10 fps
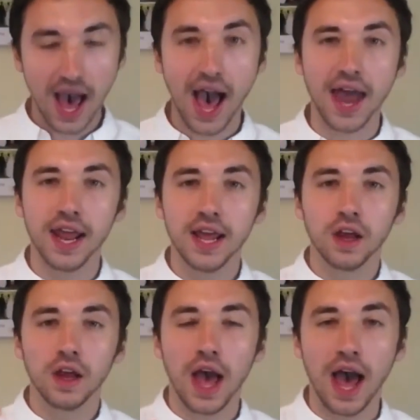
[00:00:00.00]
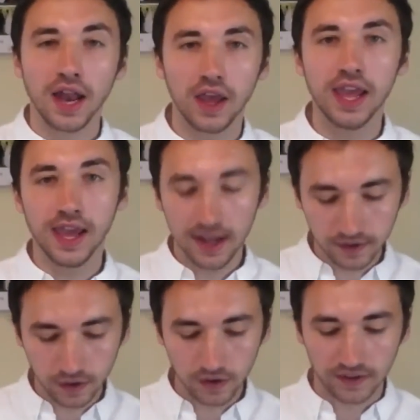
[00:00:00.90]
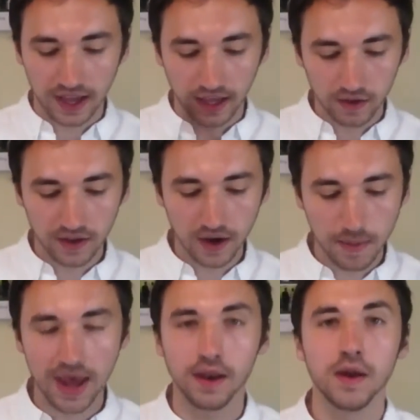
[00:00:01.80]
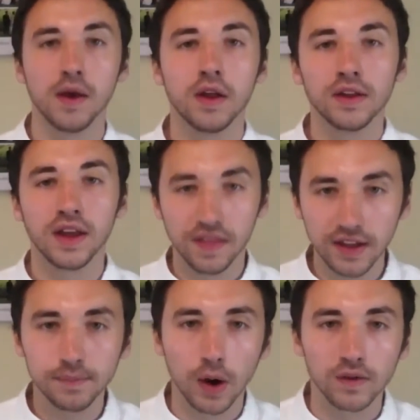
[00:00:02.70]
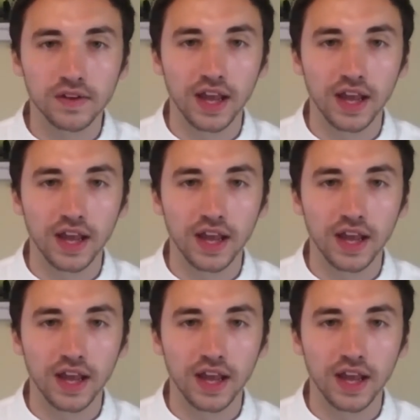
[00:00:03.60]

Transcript: And he hears God say, "Son of man, can these bones